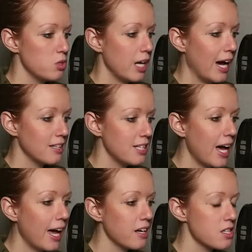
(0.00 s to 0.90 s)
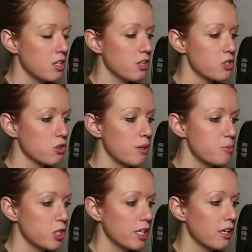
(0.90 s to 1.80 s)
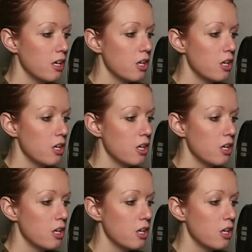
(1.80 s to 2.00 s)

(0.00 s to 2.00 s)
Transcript: to add tags in a description